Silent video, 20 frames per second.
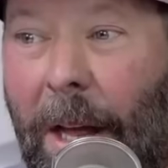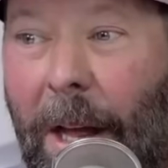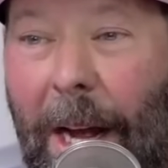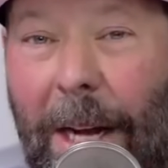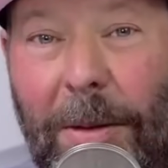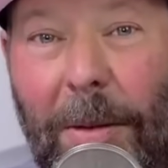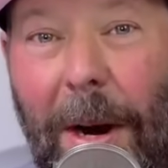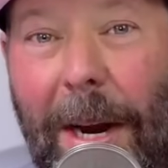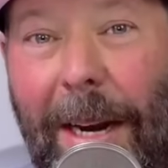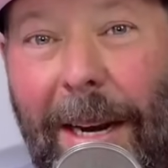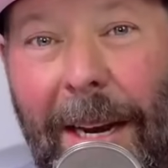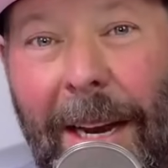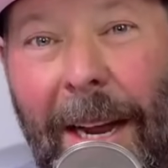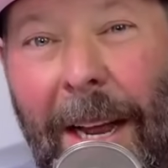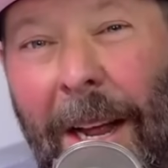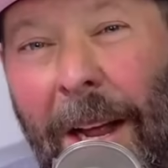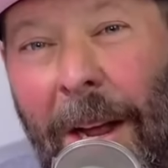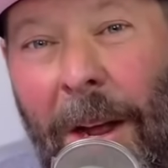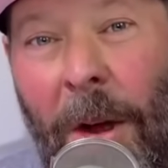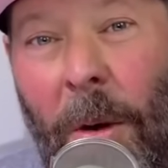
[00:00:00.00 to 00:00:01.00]
That's right.
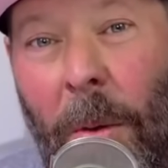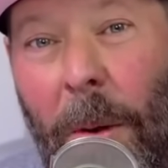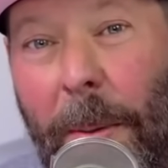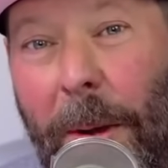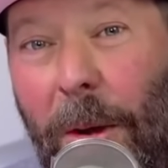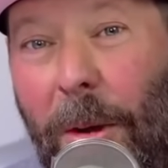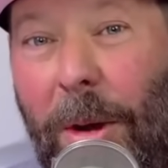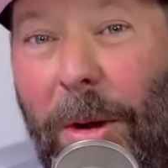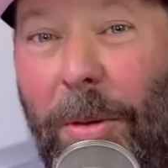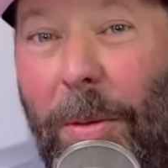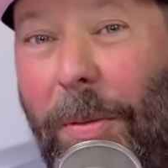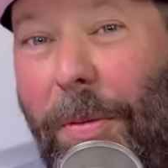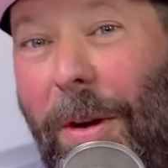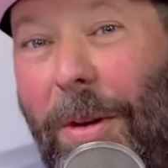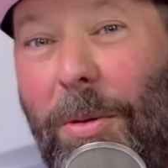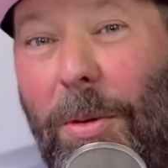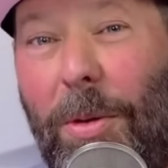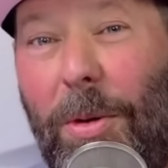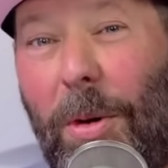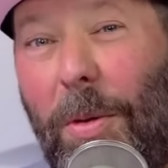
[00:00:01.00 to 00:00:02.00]
We beat you because we're
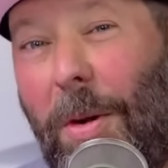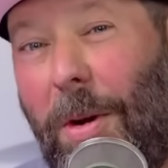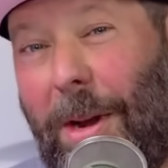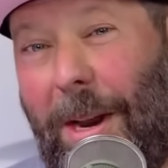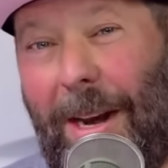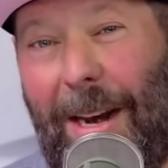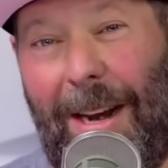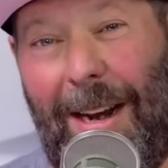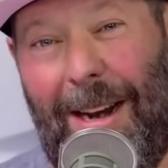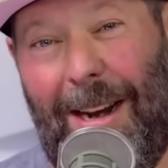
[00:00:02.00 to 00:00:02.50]
friends with Joe Rogan.